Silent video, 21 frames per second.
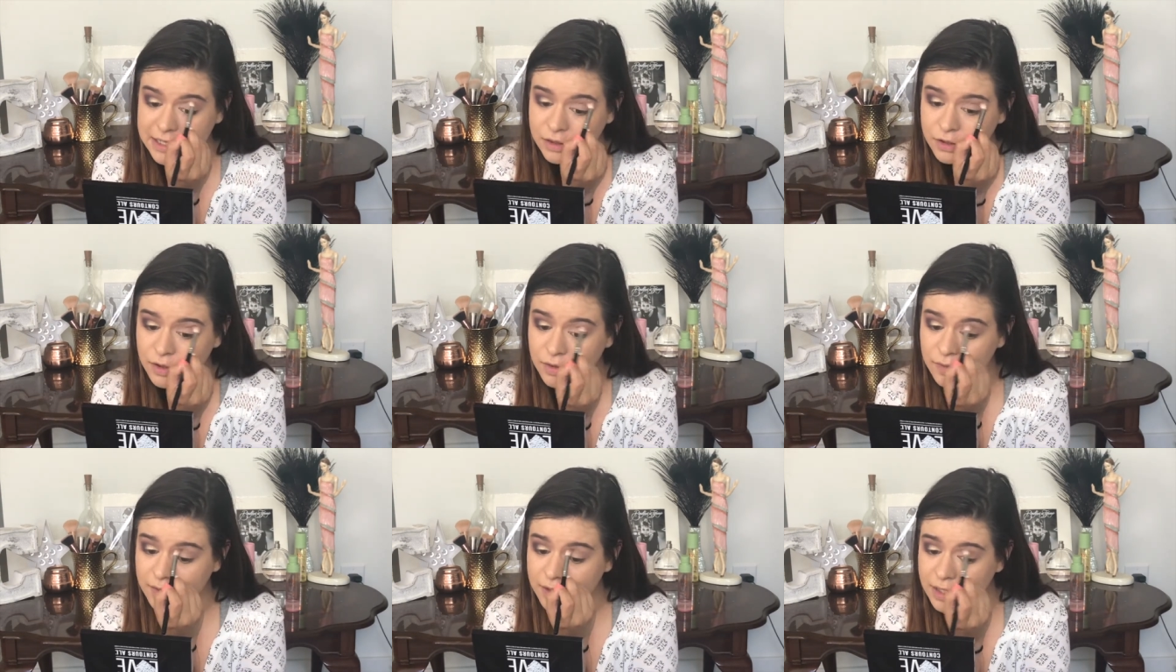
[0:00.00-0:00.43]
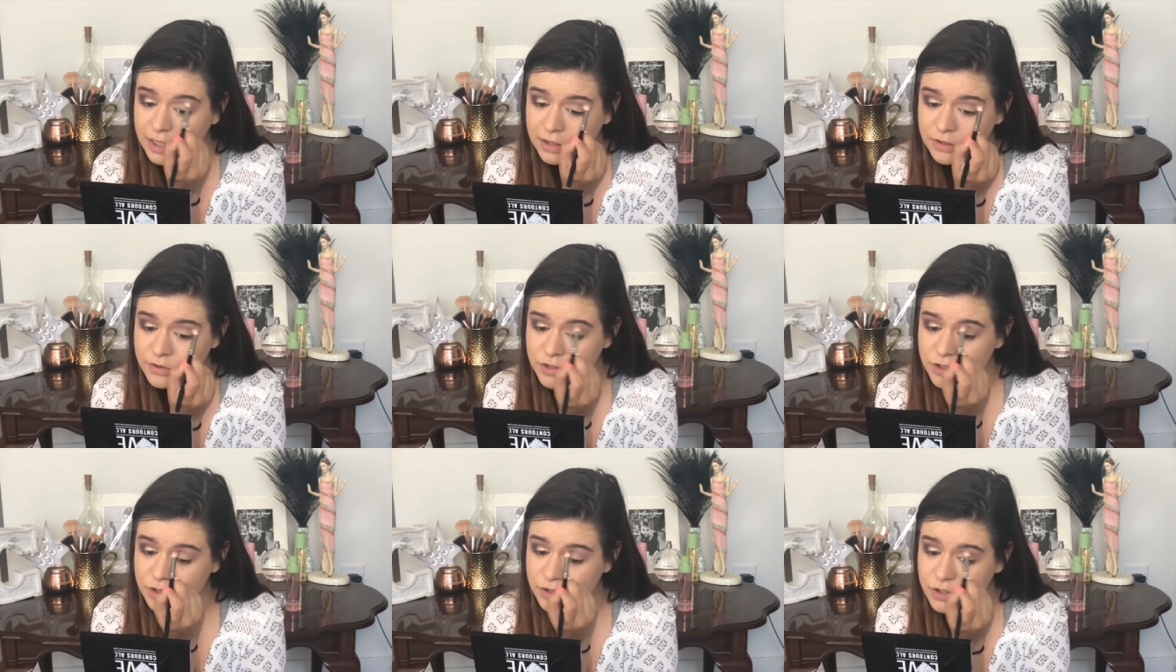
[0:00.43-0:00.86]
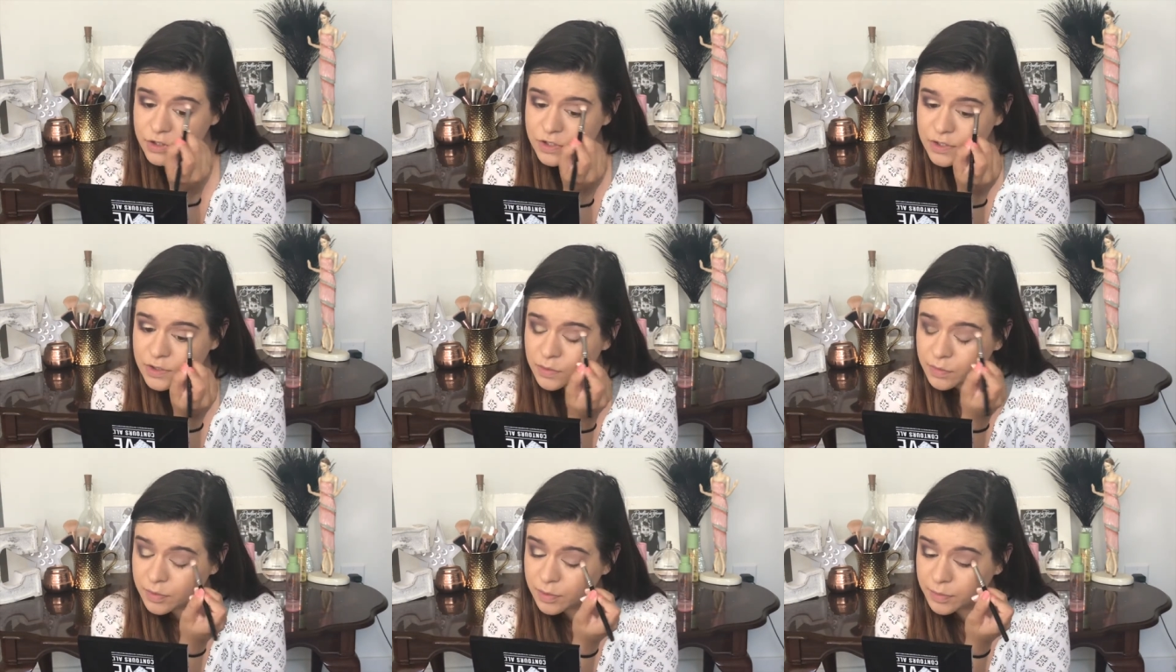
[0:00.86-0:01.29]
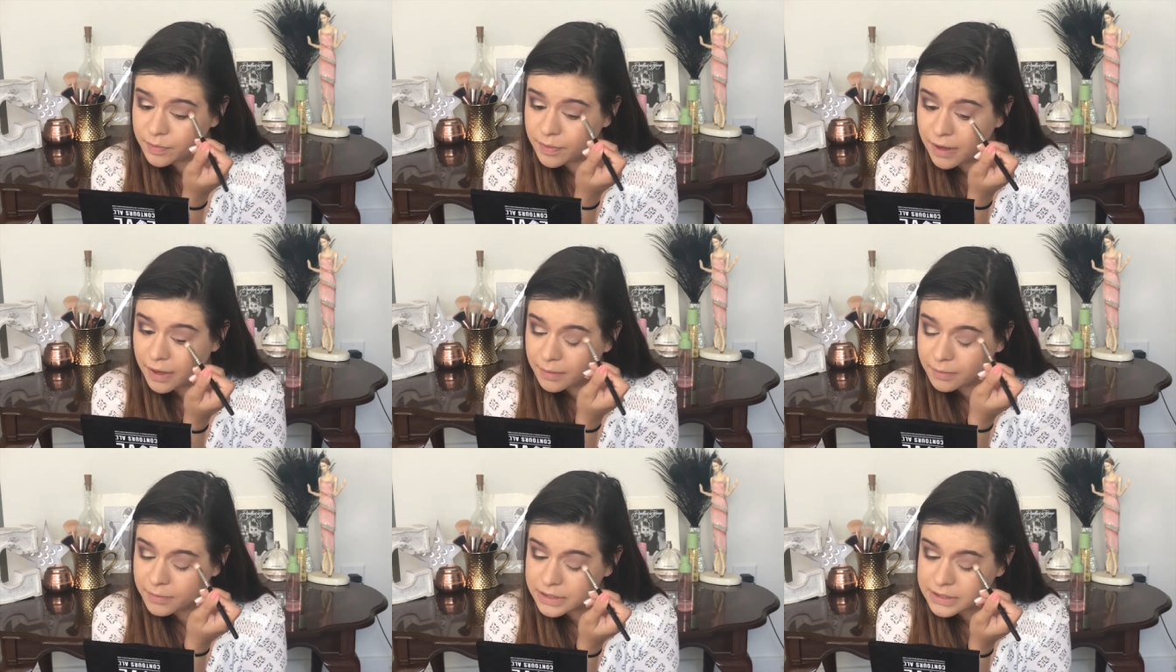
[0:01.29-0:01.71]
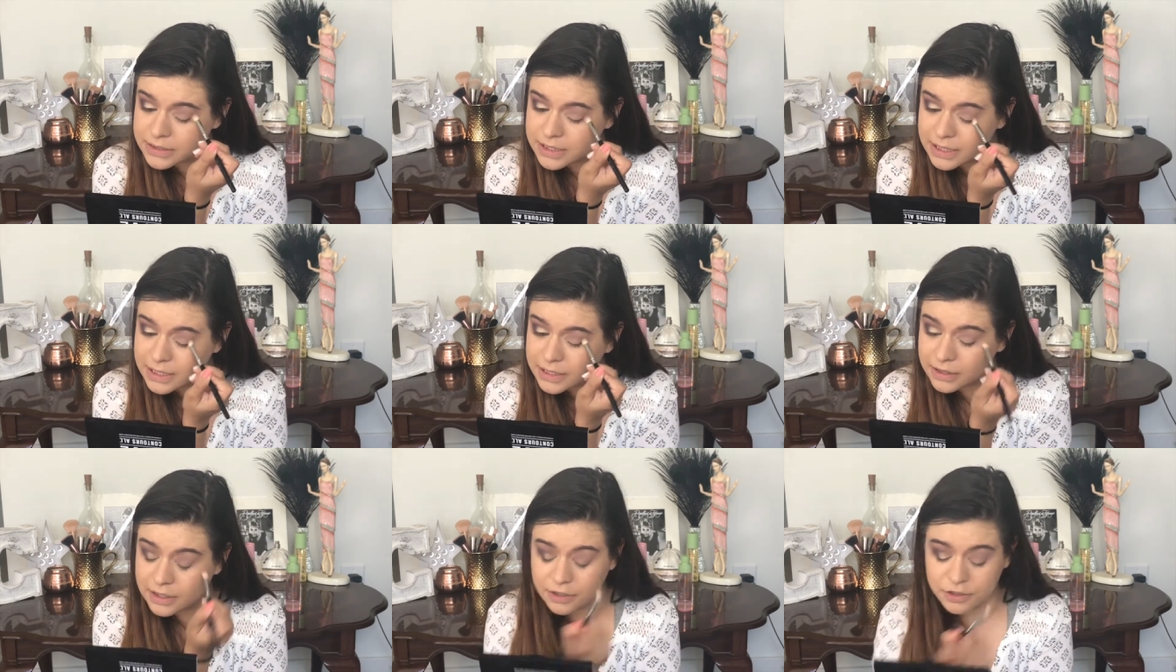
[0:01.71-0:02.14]
And though the colors aren't super
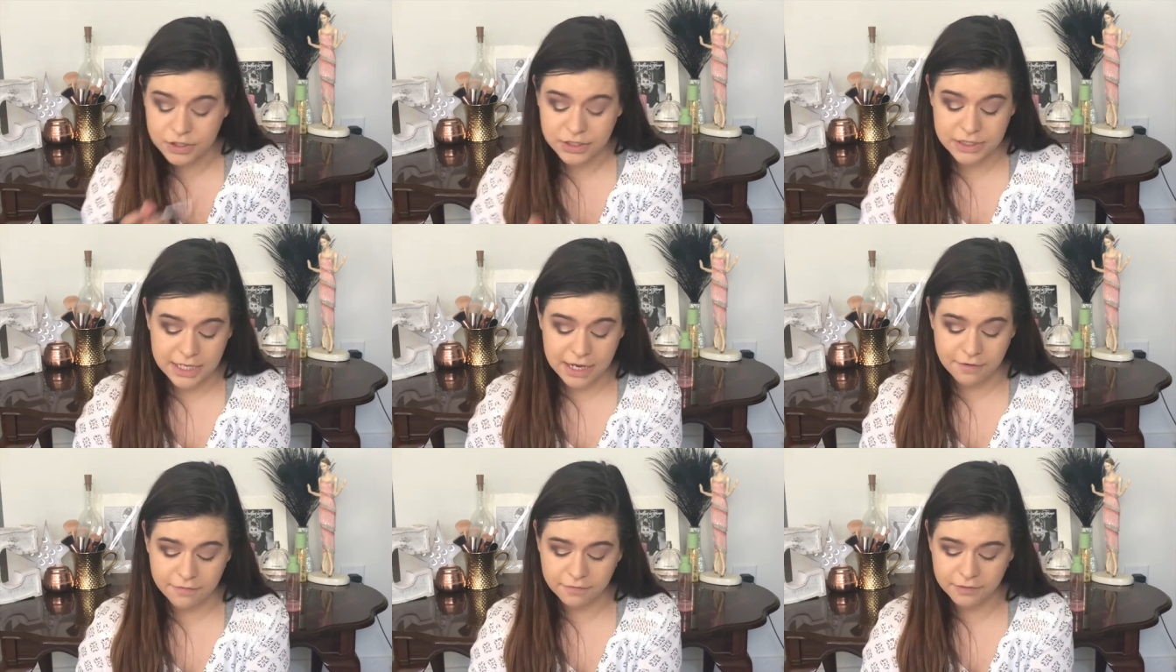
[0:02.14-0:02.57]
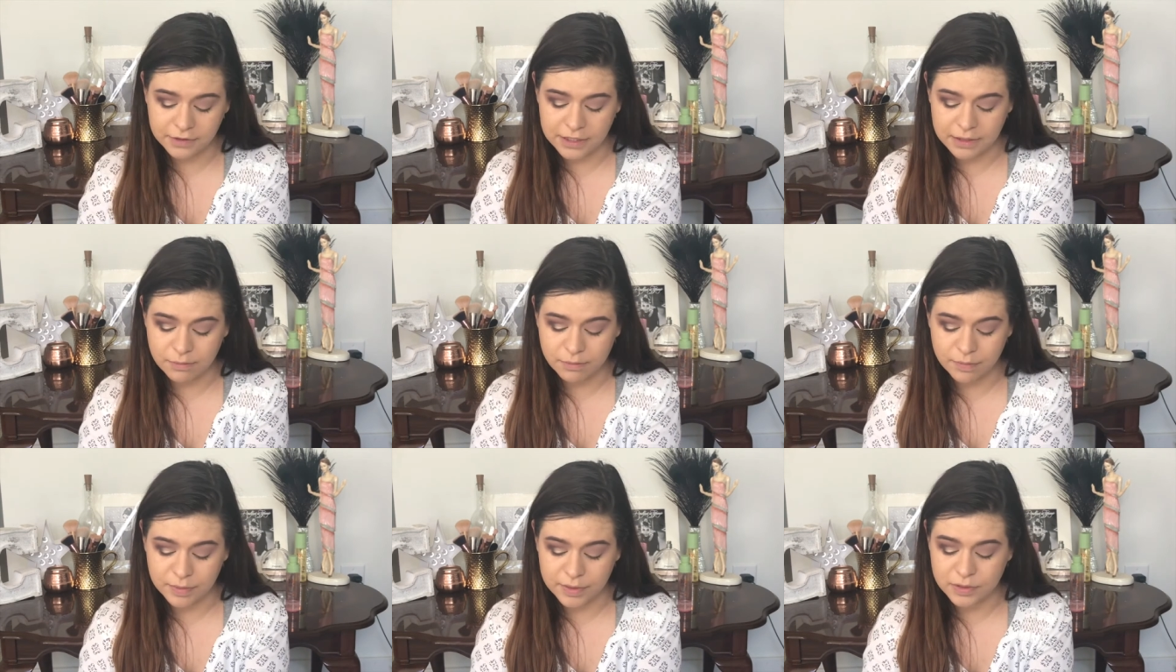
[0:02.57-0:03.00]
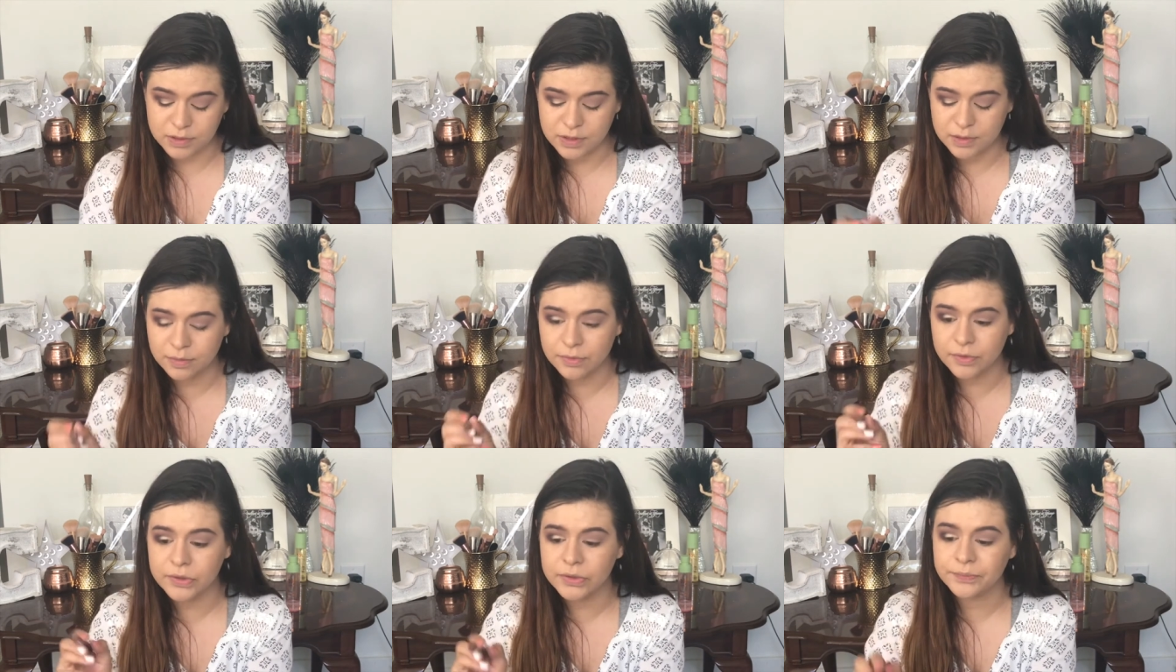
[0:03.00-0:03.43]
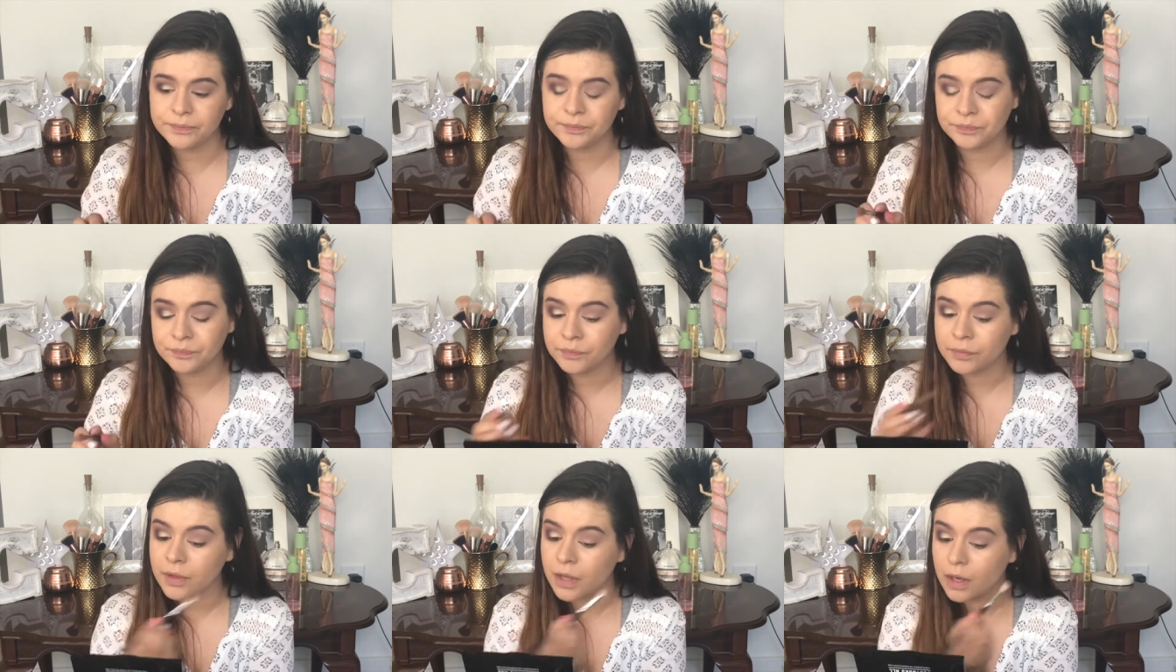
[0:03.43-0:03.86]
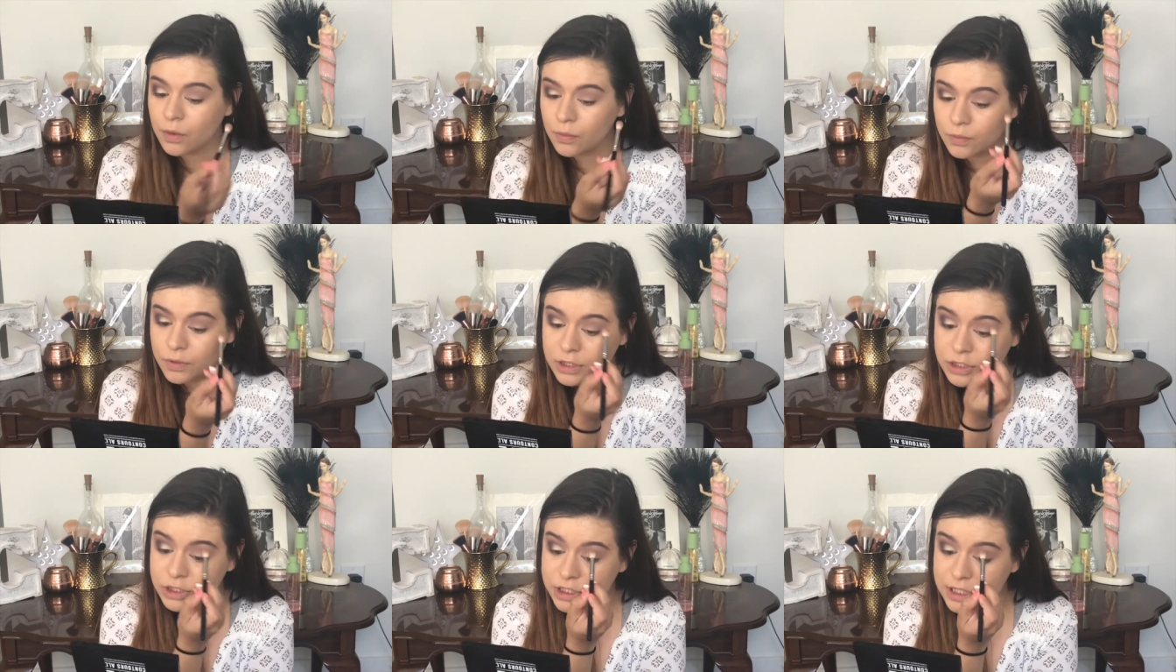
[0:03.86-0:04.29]
pigmented, they're definitely buildable,
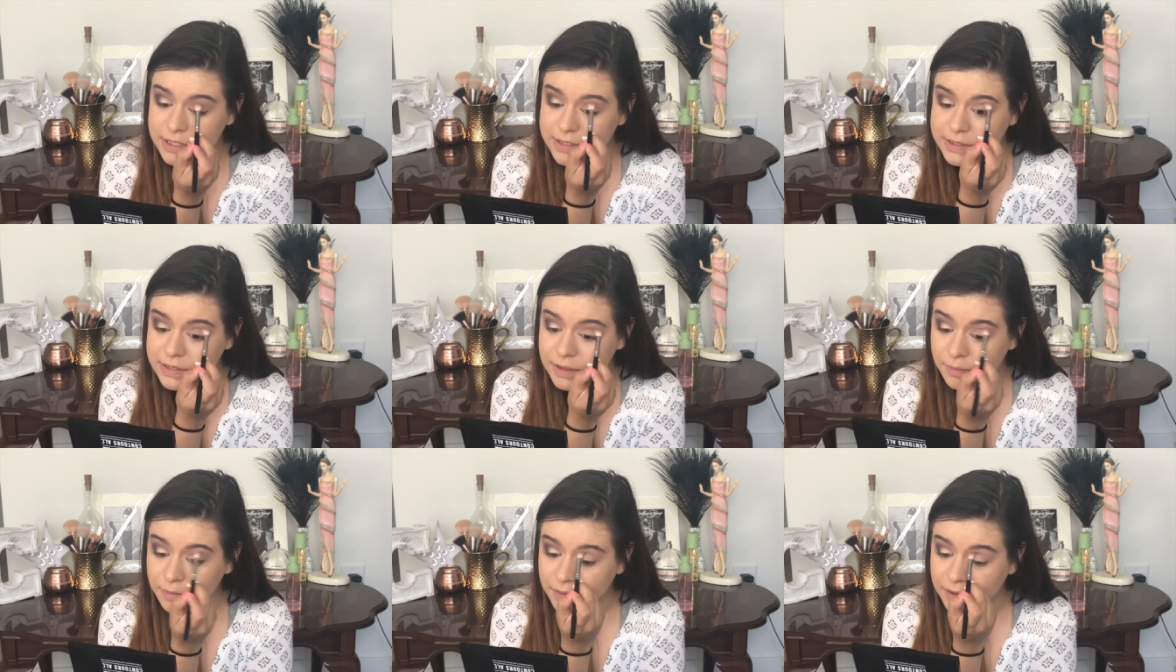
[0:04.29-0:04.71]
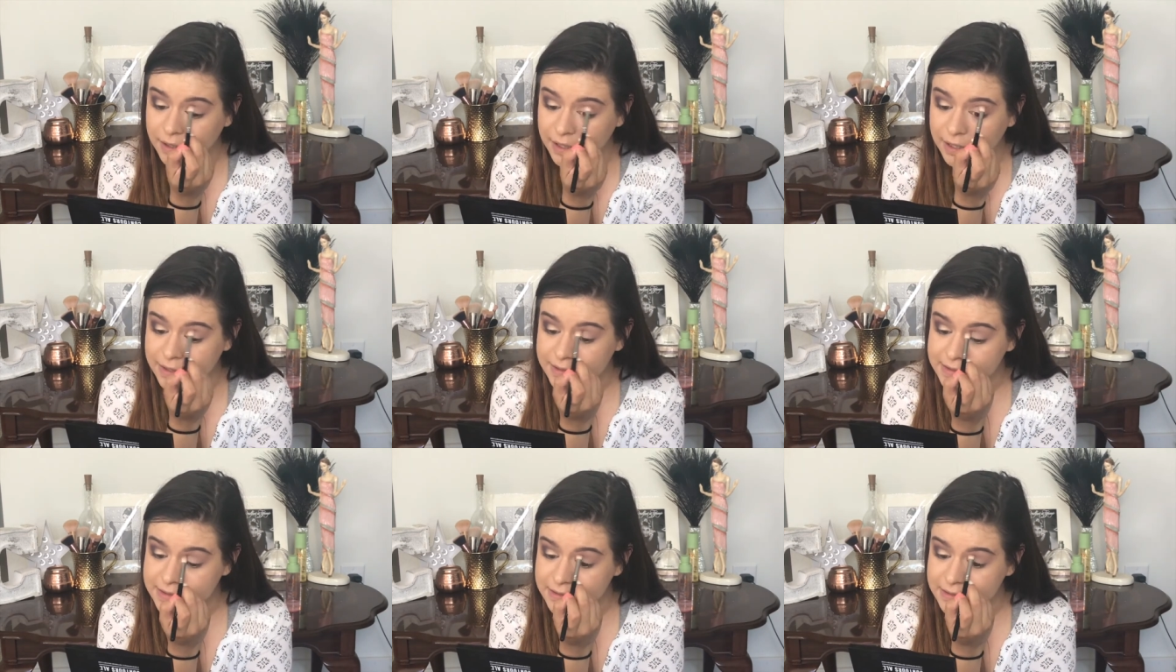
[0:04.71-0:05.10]
which is a plus.